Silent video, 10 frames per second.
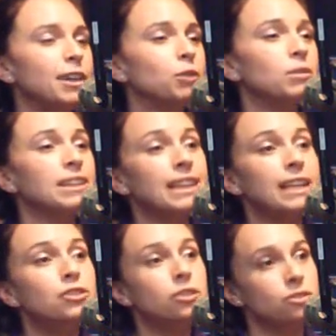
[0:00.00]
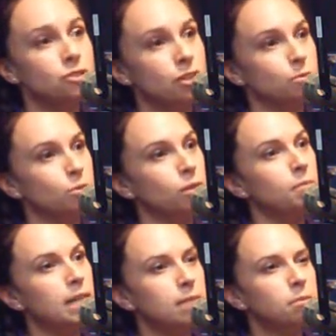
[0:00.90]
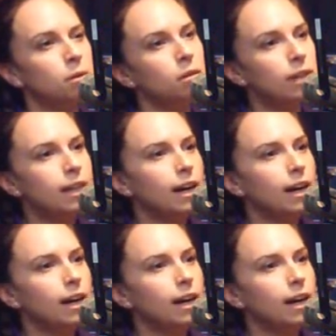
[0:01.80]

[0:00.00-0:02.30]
their relationships with people.